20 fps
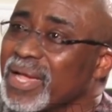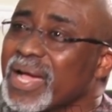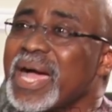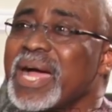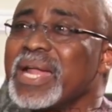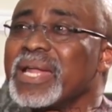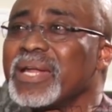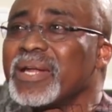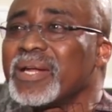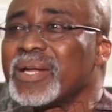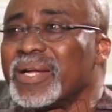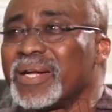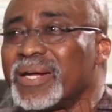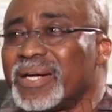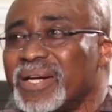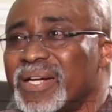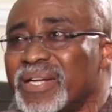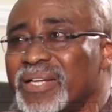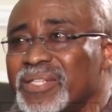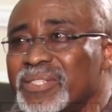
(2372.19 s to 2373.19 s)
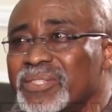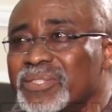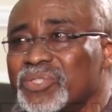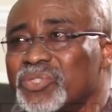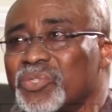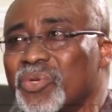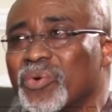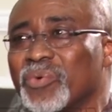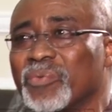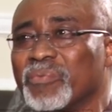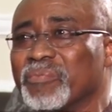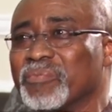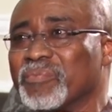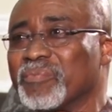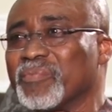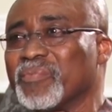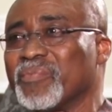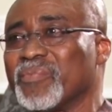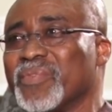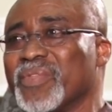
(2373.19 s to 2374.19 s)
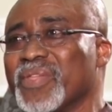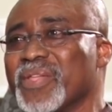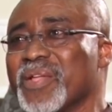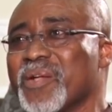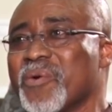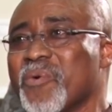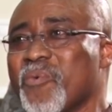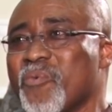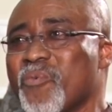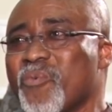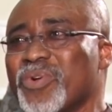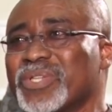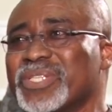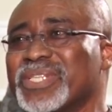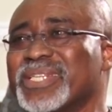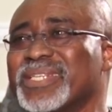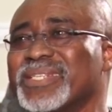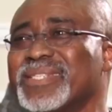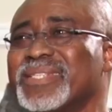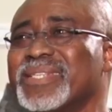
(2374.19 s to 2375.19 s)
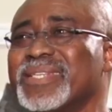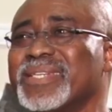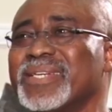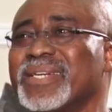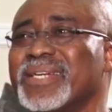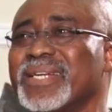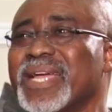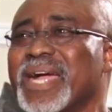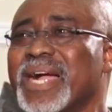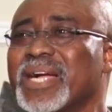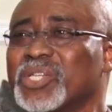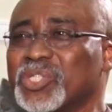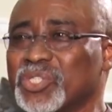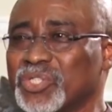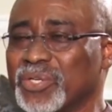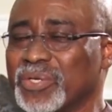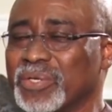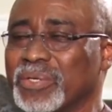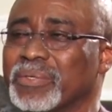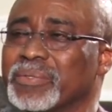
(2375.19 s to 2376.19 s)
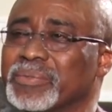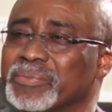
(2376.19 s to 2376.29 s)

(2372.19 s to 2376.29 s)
And so, what is the reaction?